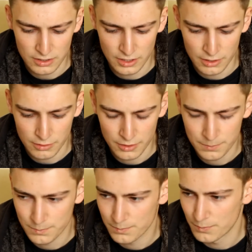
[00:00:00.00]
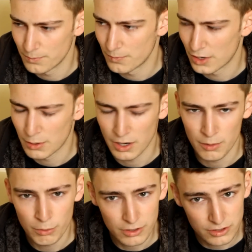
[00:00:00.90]
You know,
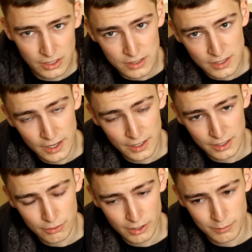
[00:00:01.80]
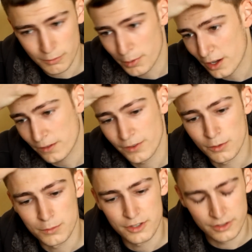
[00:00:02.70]
I'll watch these incredible bike
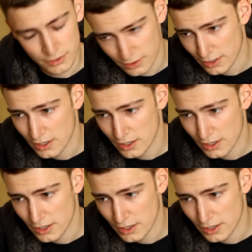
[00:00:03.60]
films and